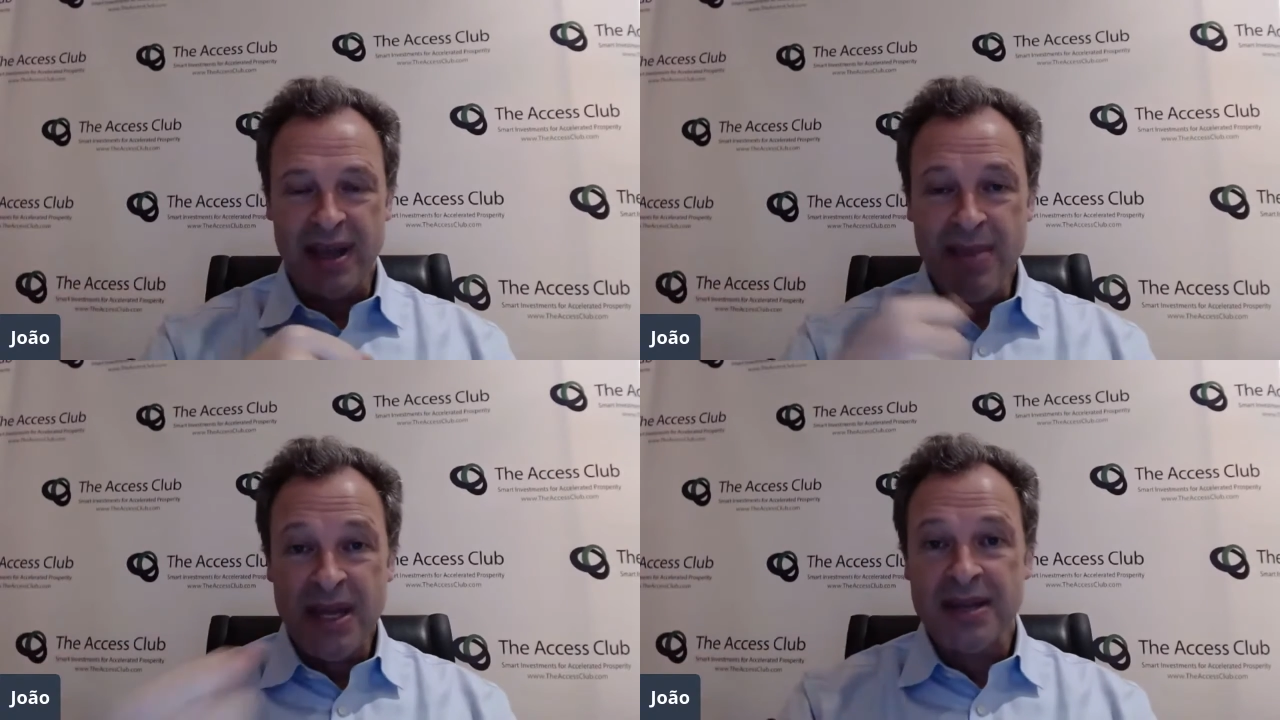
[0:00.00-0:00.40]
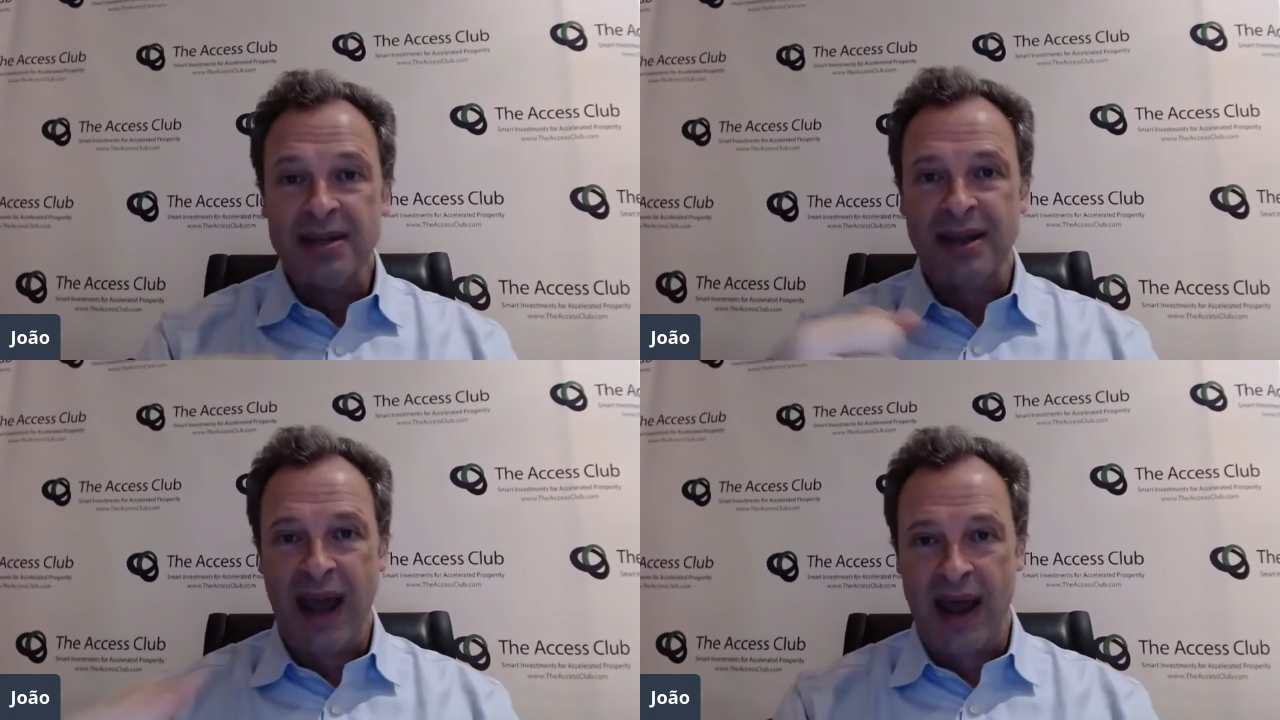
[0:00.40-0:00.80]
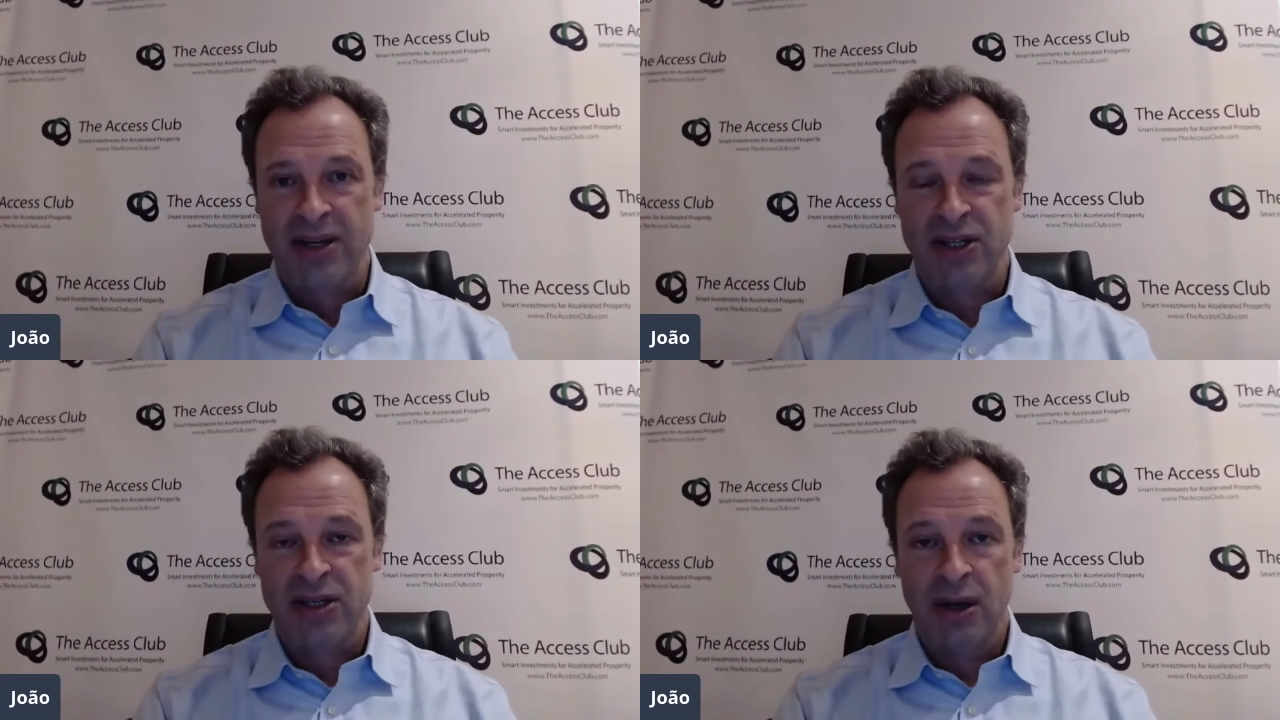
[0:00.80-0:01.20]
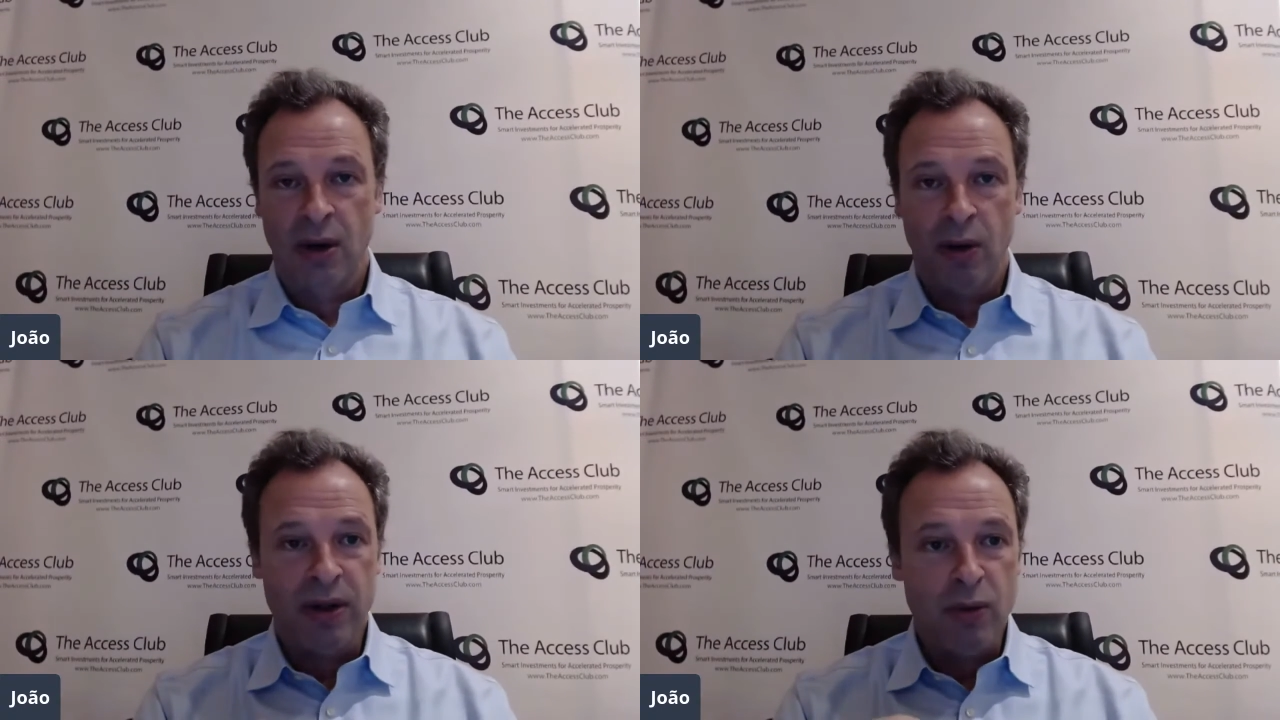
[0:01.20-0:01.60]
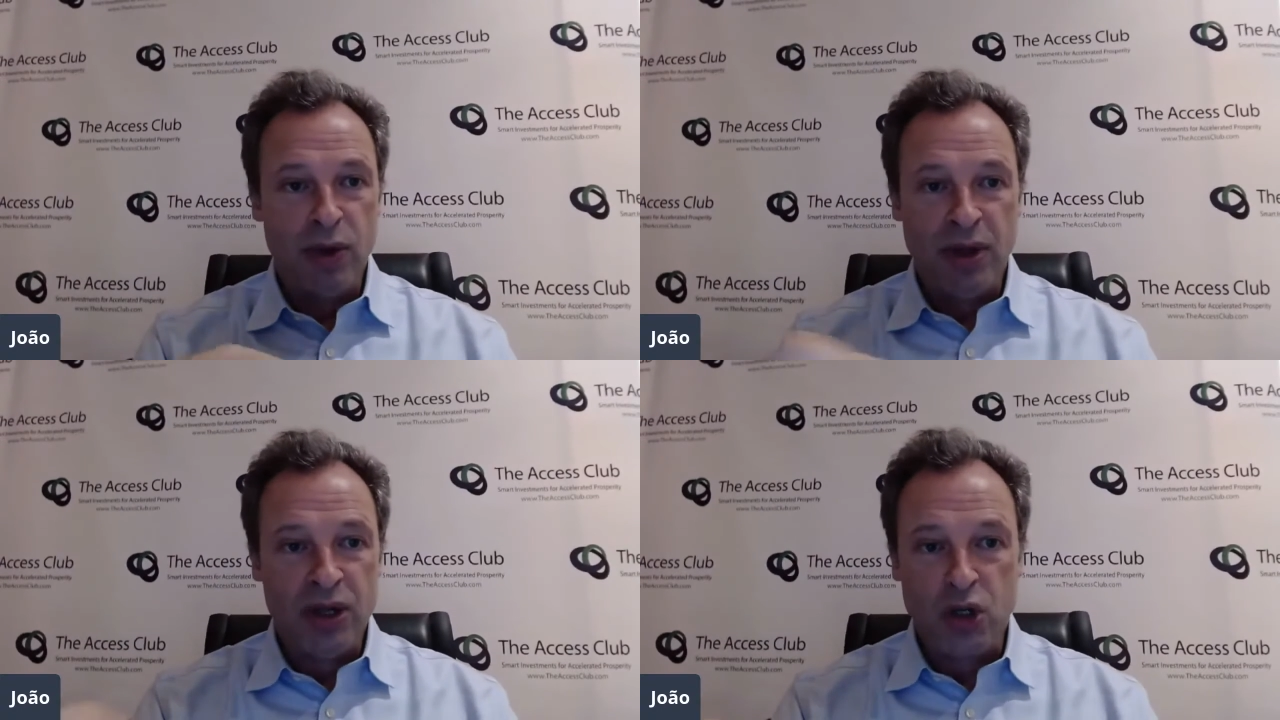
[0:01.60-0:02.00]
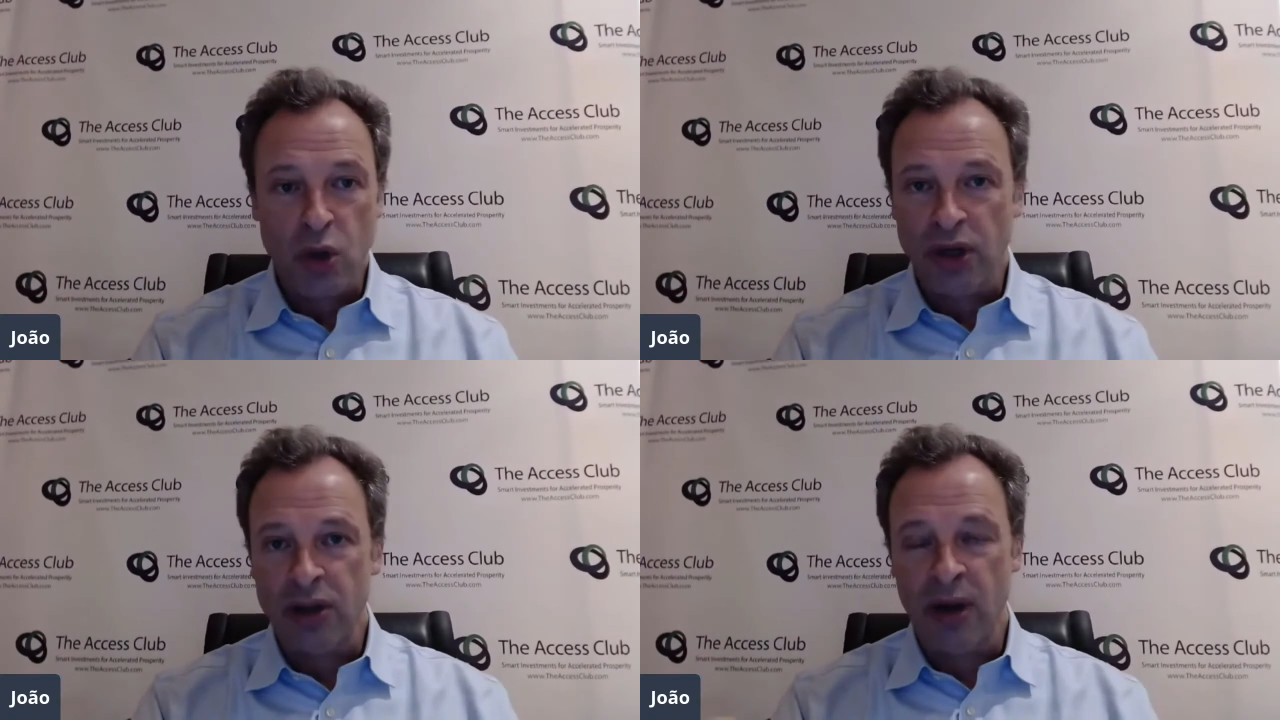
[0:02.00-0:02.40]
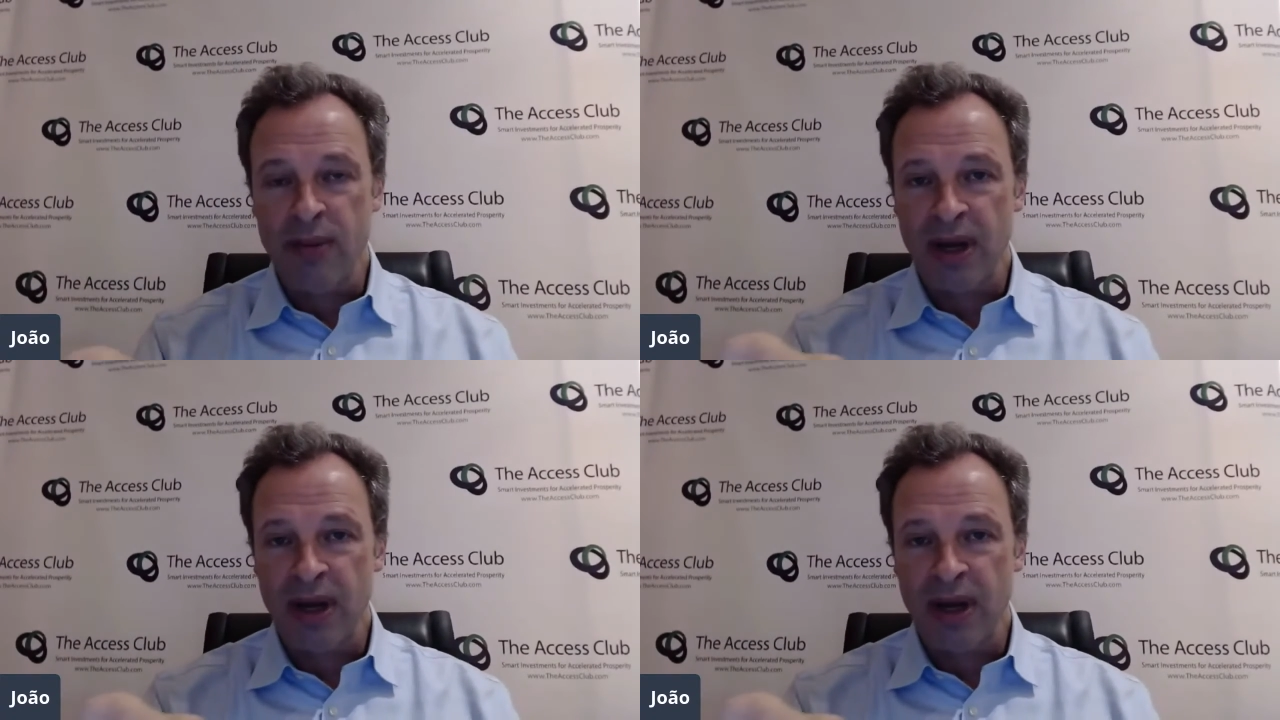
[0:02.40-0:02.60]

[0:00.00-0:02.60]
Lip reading: immediate cash within the short term.